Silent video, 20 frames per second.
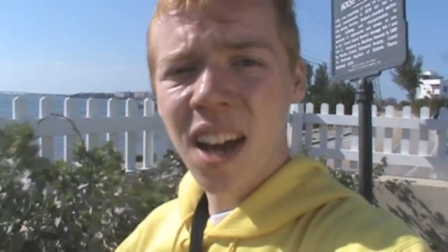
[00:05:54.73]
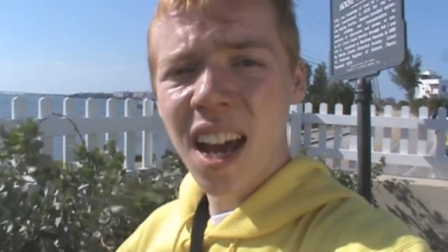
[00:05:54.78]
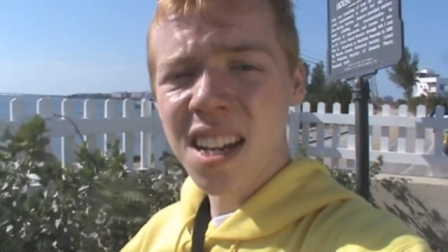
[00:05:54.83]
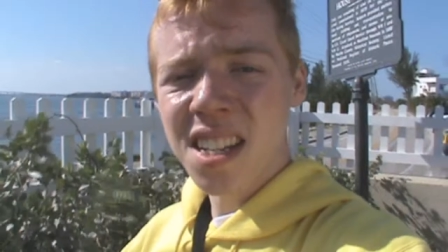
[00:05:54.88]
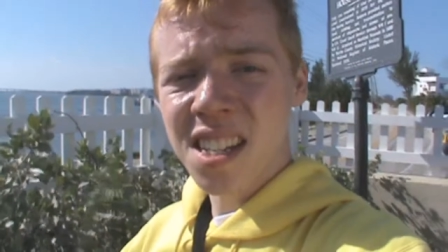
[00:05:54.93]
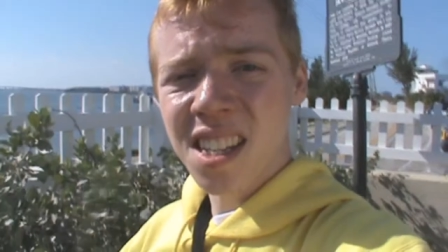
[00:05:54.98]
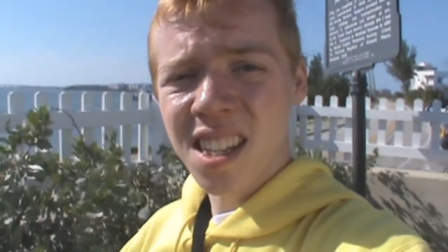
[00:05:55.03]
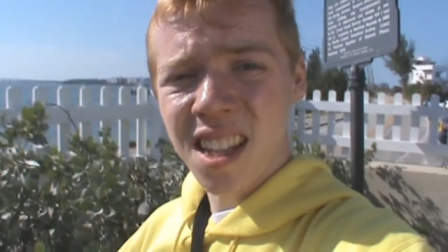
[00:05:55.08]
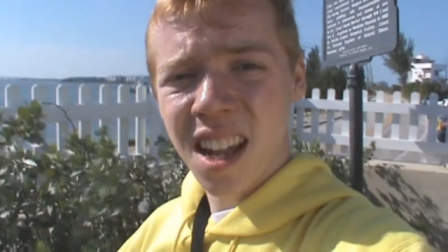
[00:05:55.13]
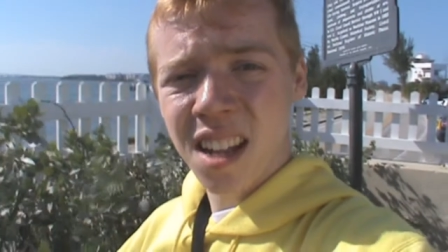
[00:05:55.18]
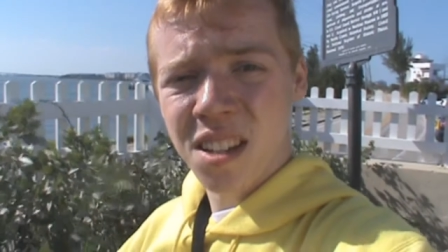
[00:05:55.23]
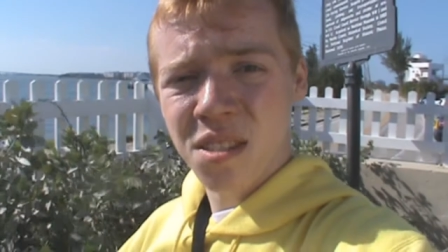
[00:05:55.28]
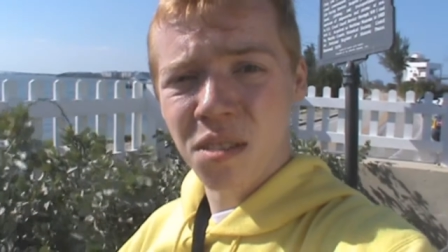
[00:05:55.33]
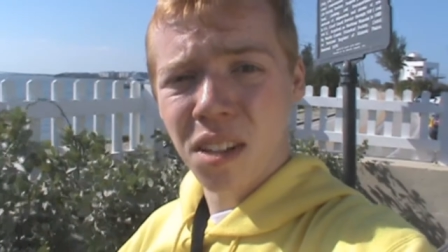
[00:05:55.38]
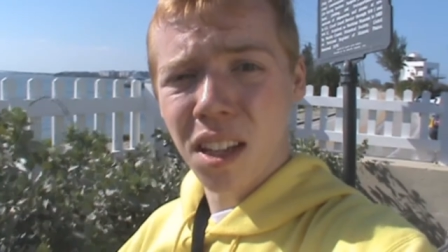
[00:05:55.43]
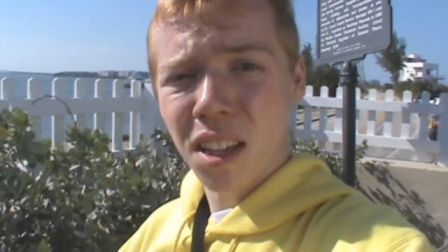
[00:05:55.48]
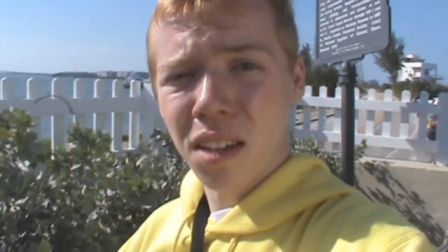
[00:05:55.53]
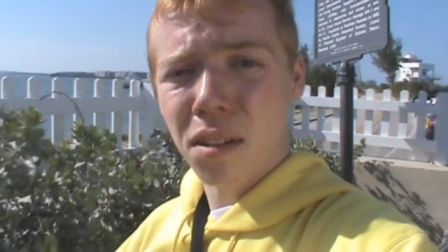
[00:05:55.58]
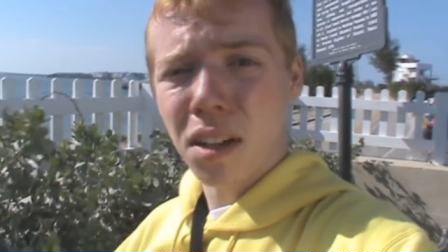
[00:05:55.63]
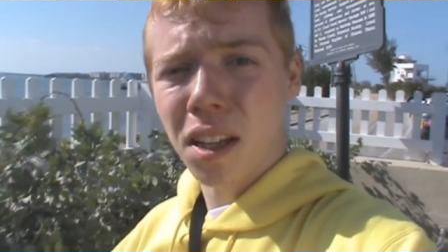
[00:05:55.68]
I just think that's
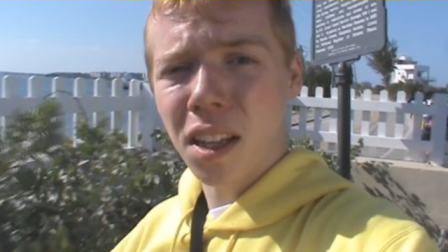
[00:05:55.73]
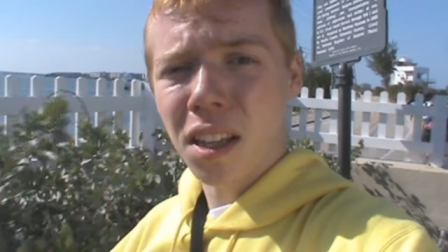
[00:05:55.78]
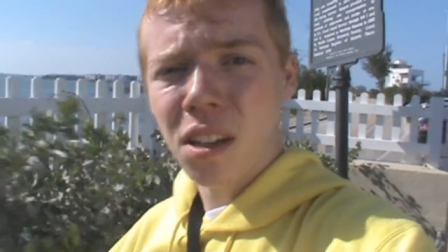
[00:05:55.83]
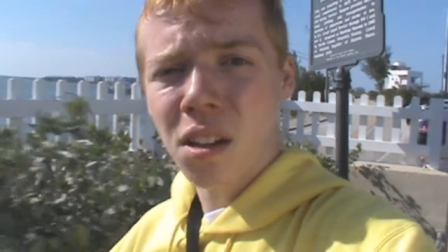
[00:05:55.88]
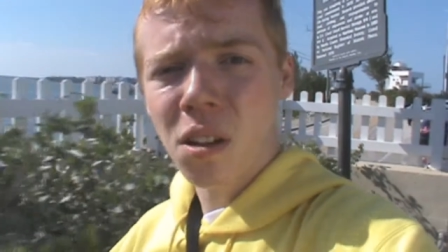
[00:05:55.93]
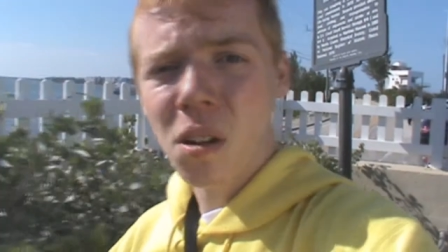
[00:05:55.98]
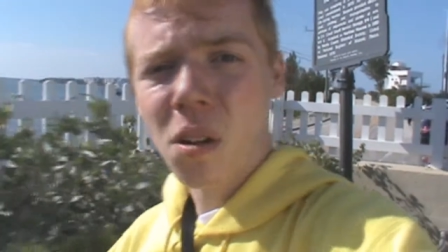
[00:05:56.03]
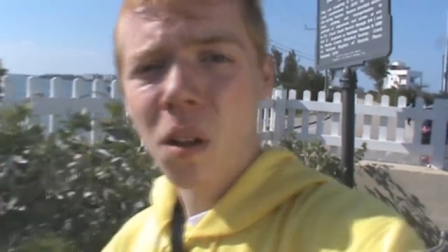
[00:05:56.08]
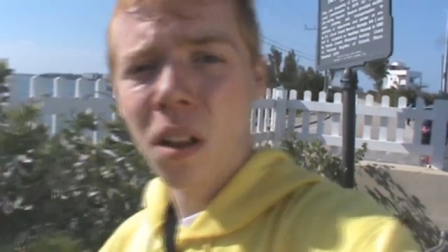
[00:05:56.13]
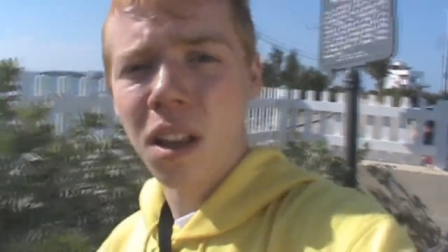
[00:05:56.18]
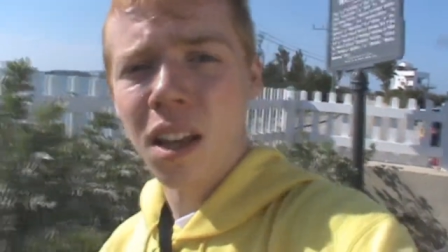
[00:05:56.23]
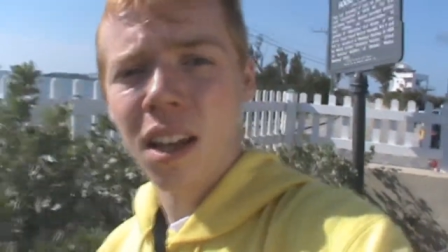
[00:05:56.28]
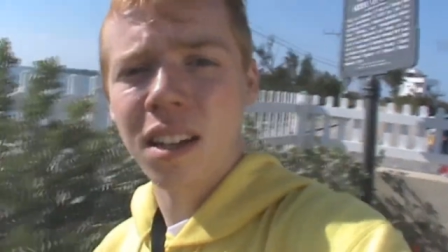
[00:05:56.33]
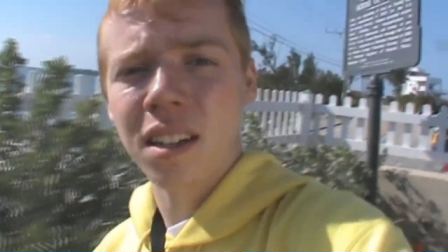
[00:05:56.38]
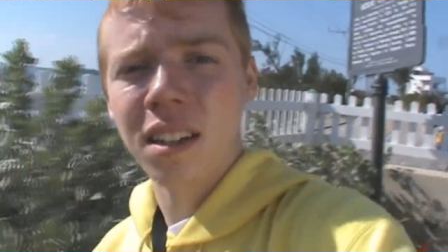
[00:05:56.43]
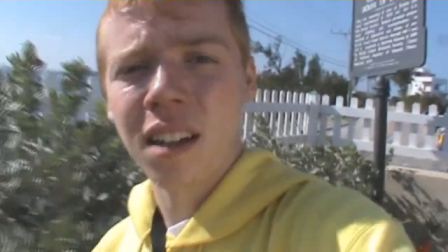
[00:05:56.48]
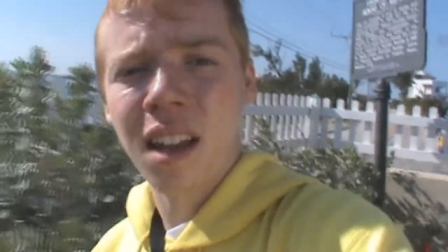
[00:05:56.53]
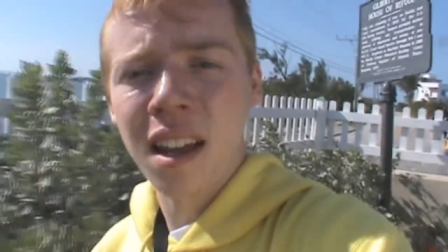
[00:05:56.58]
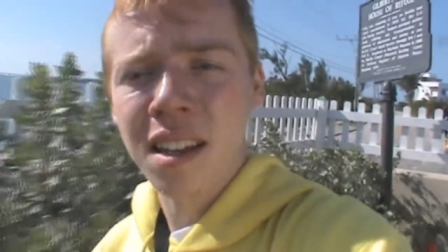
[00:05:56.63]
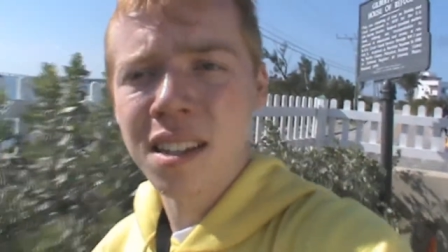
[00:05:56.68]
really, really cool, and